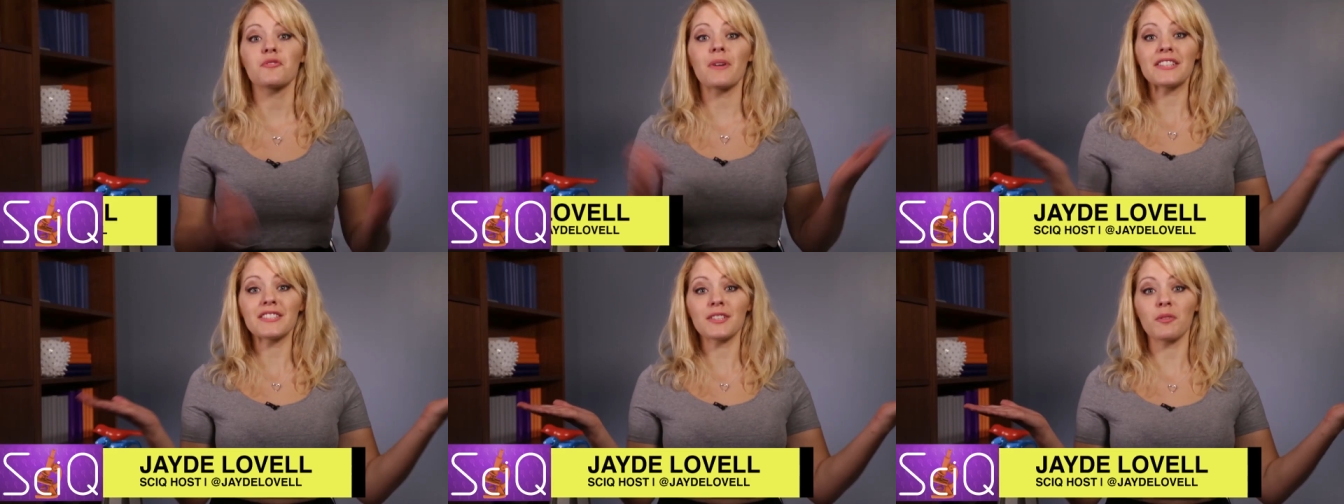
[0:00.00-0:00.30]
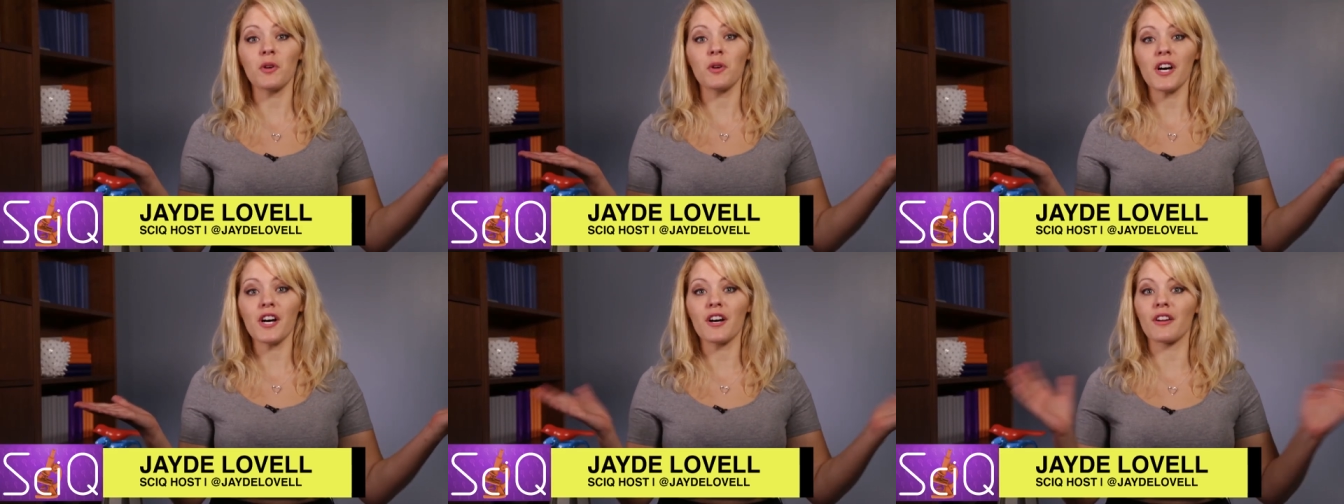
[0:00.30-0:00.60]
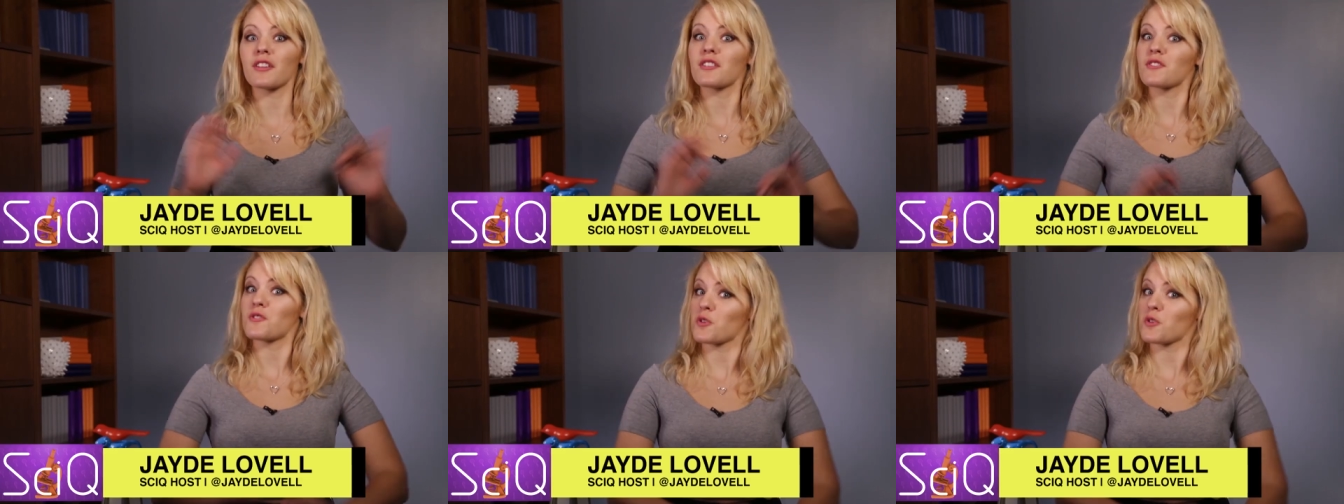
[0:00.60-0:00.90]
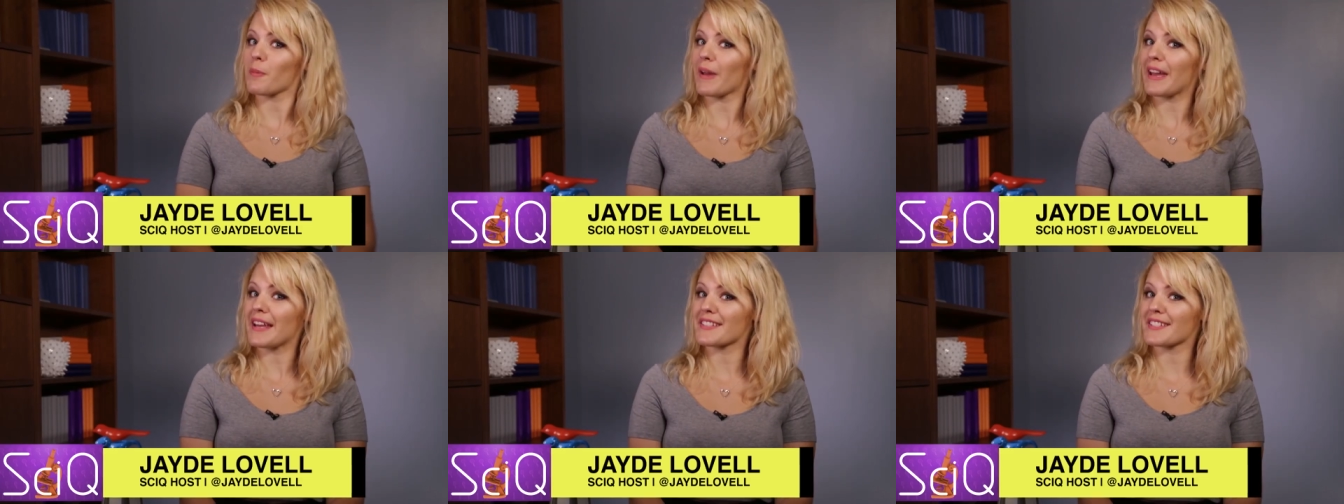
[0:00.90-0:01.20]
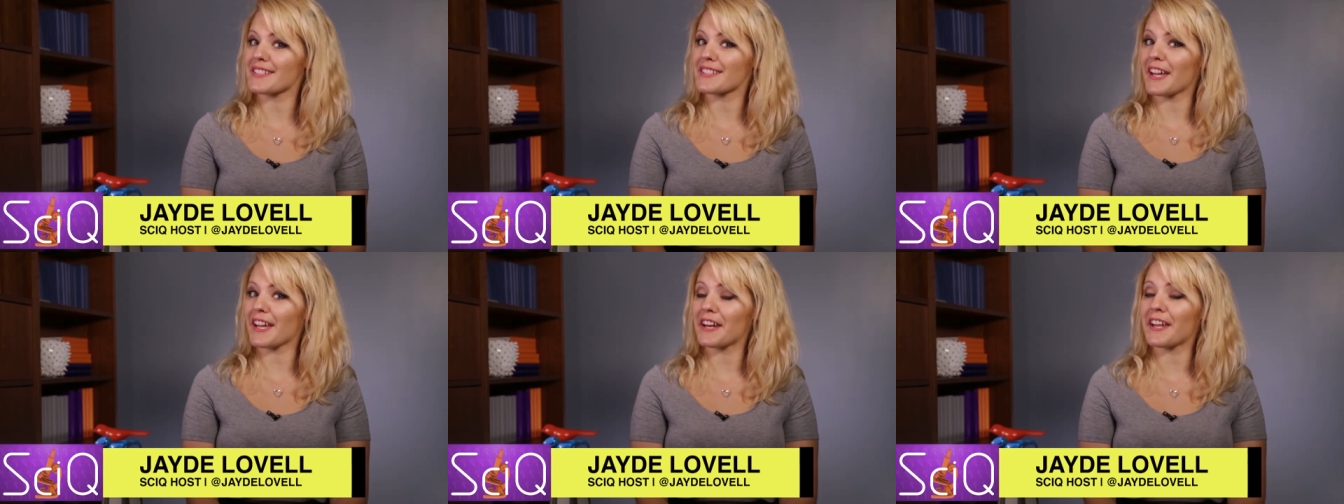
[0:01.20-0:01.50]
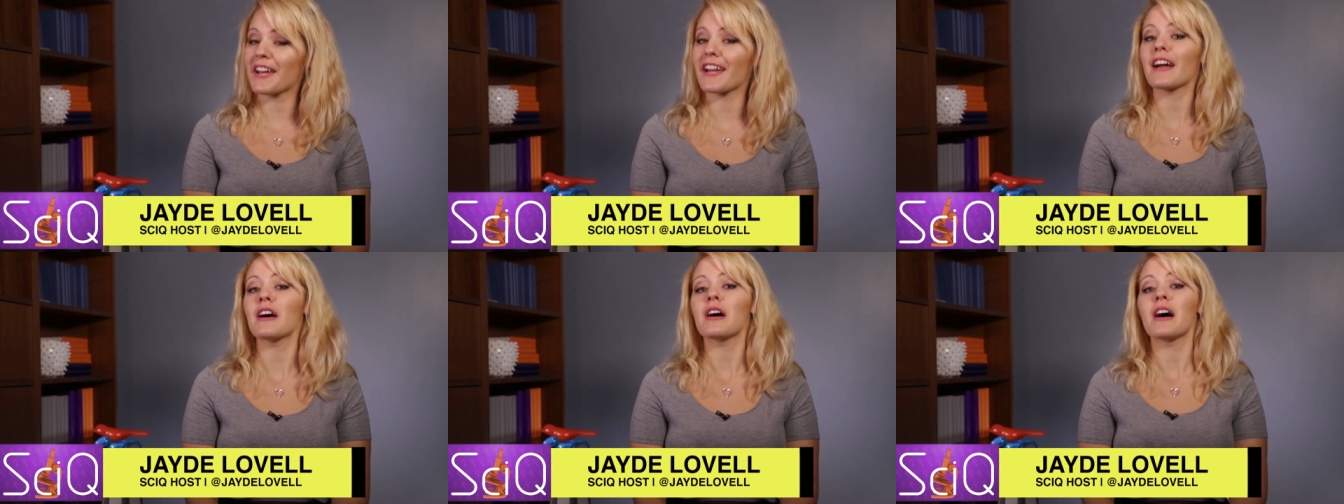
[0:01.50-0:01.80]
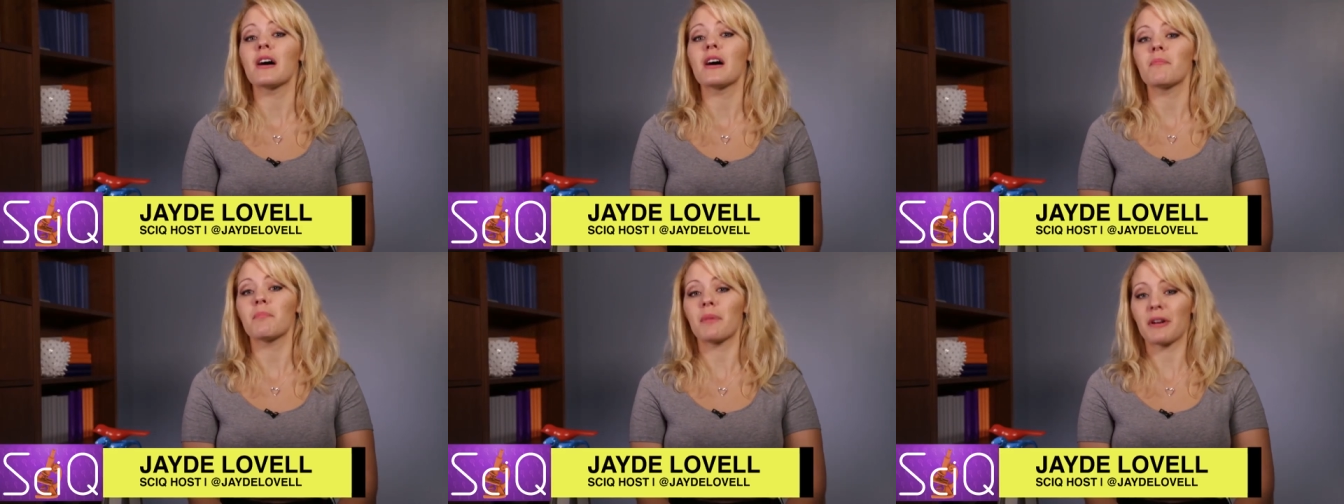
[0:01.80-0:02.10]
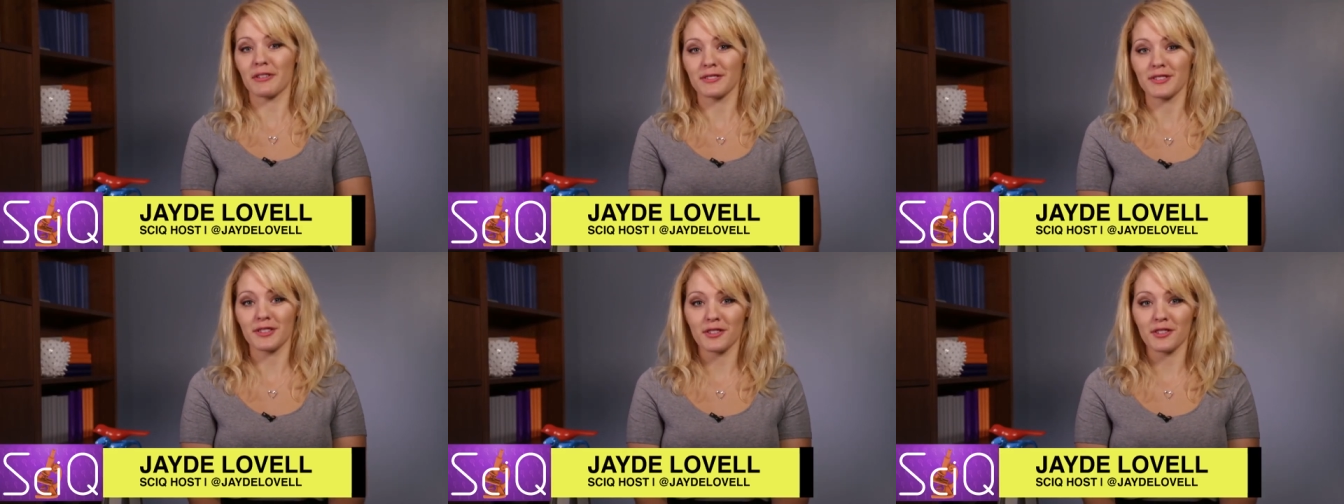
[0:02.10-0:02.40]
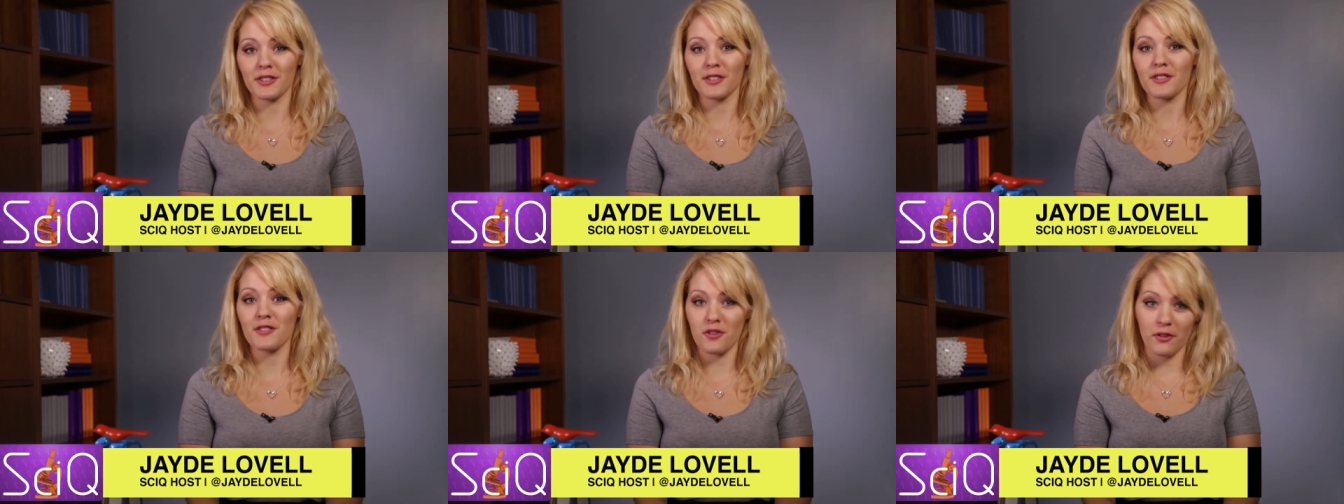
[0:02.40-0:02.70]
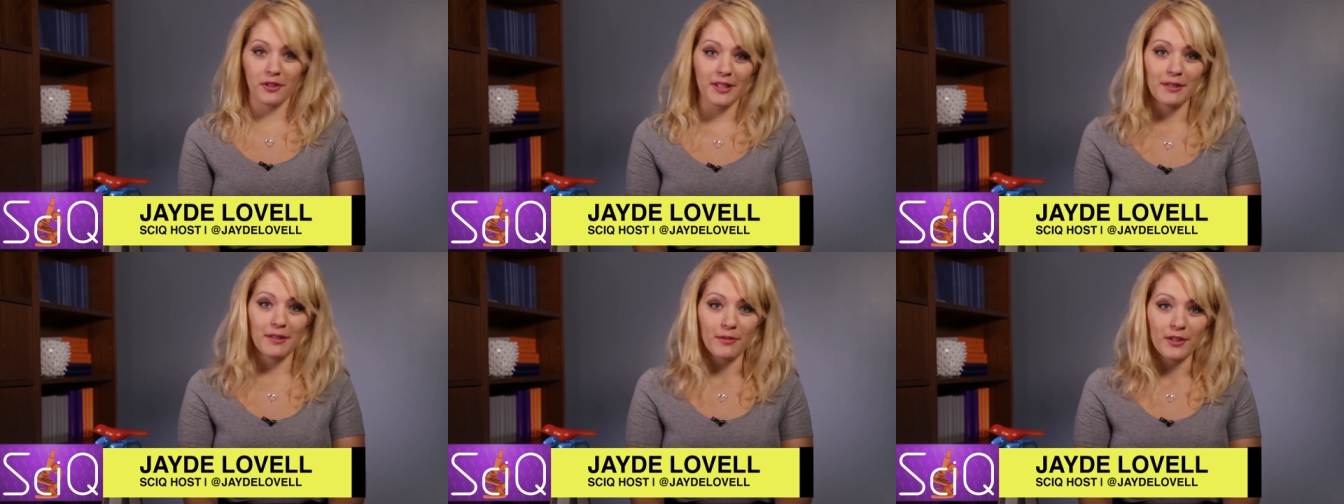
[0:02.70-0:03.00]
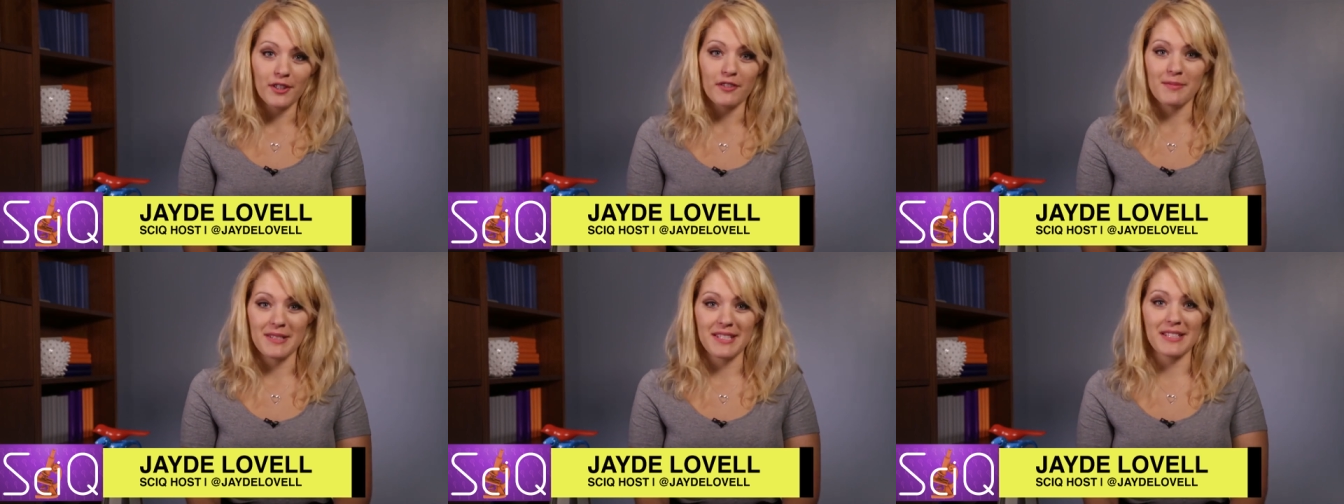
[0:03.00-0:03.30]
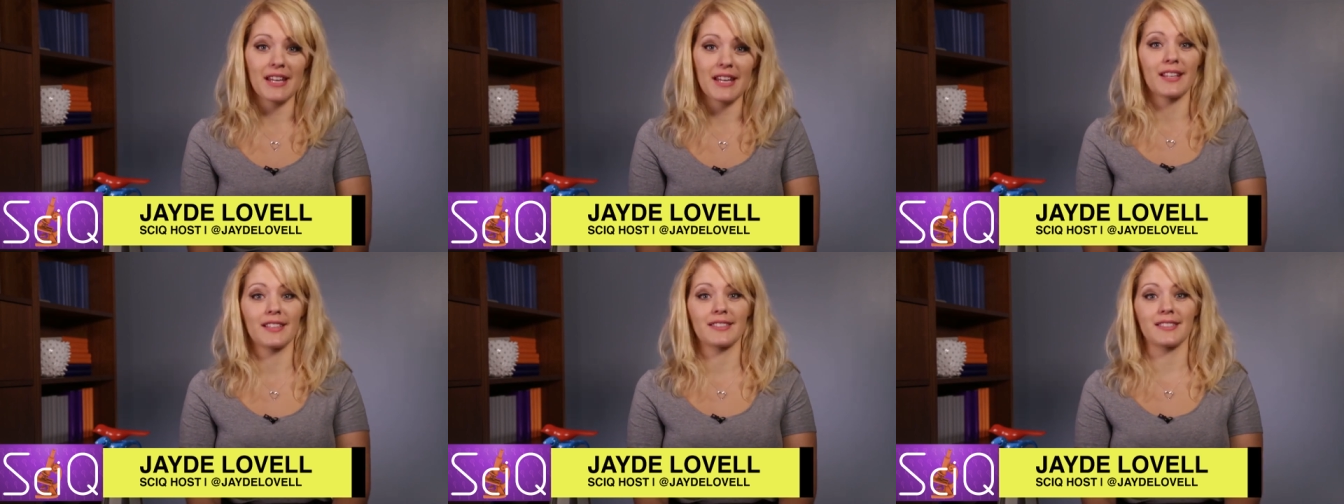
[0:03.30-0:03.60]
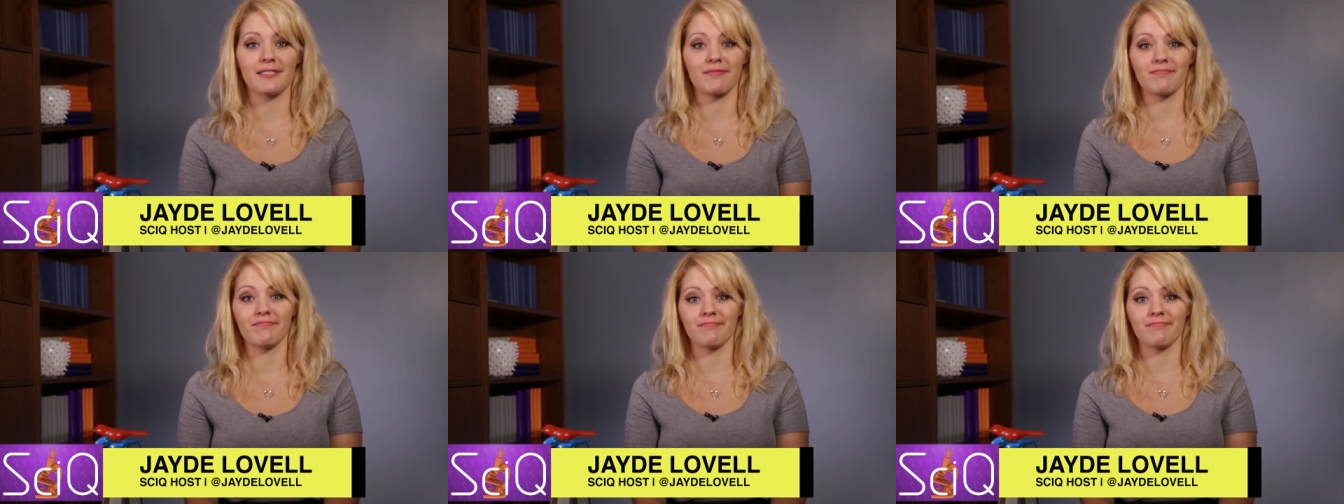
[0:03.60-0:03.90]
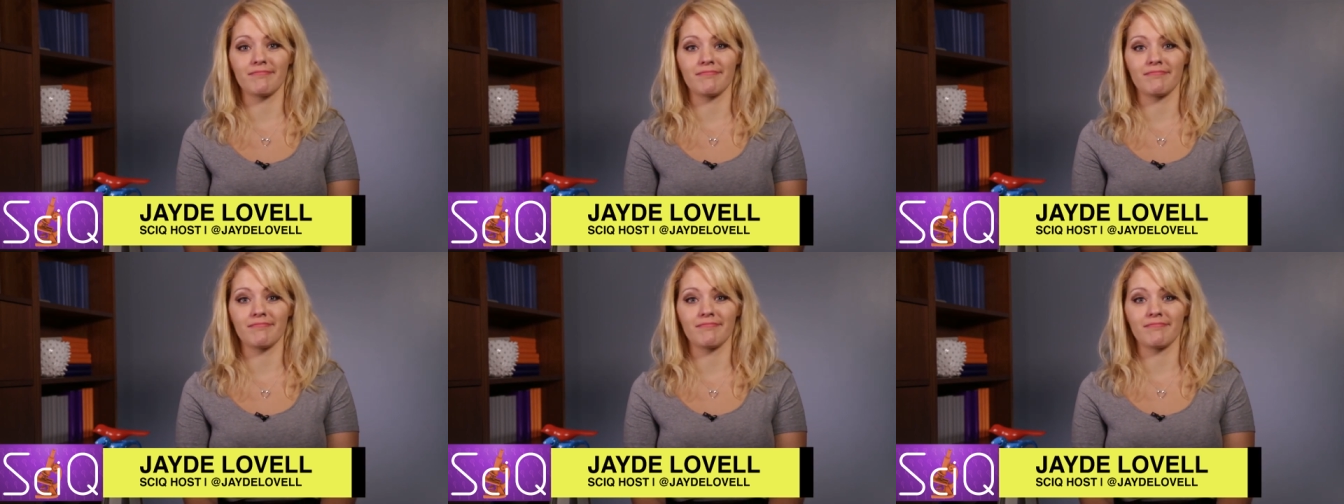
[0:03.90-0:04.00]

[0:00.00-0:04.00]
Jurassic World, super entertaining, but also totally full of mistakes.